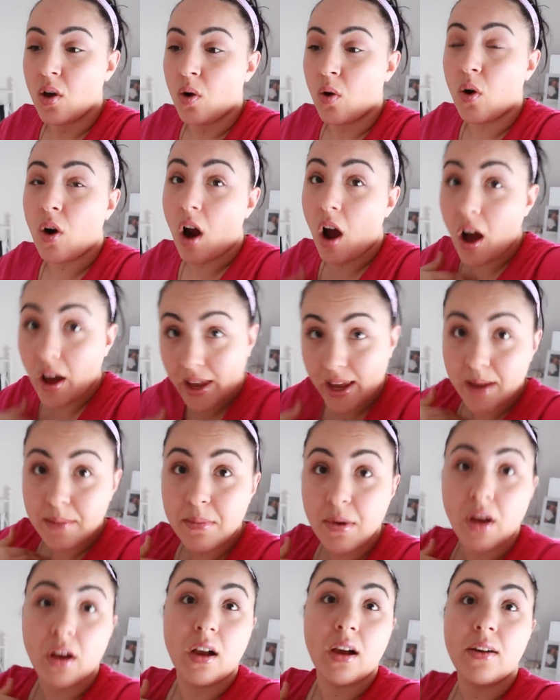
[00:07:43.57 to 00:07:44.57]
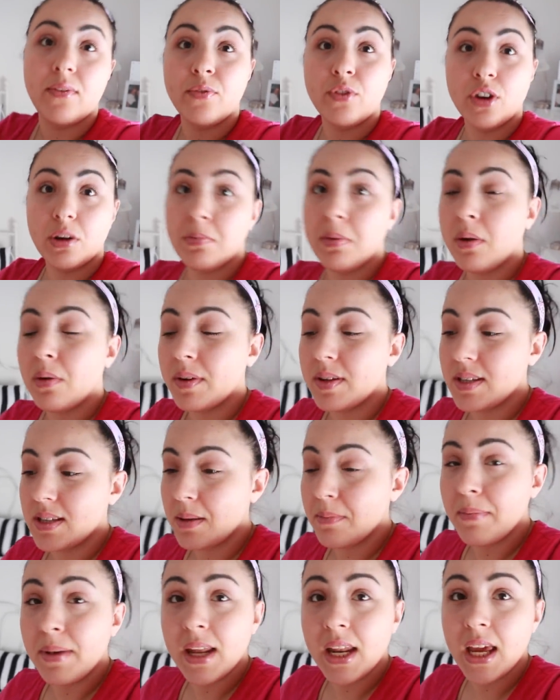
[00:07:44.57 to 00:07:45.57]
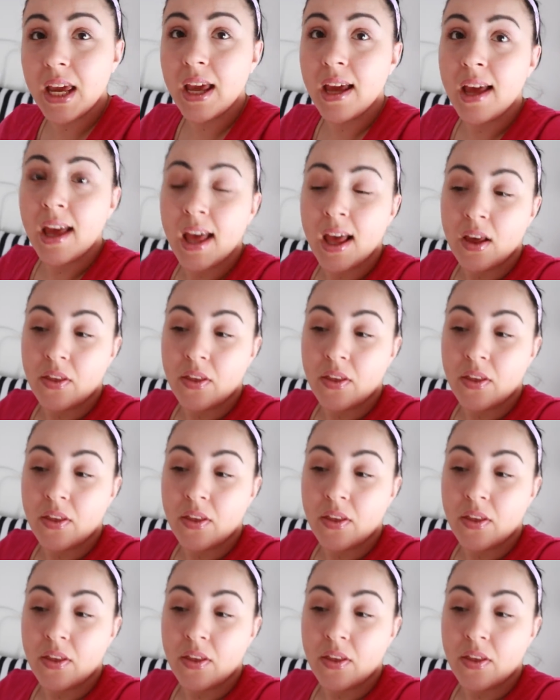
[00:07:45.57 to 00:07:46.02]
or I am not comfortable with somebody,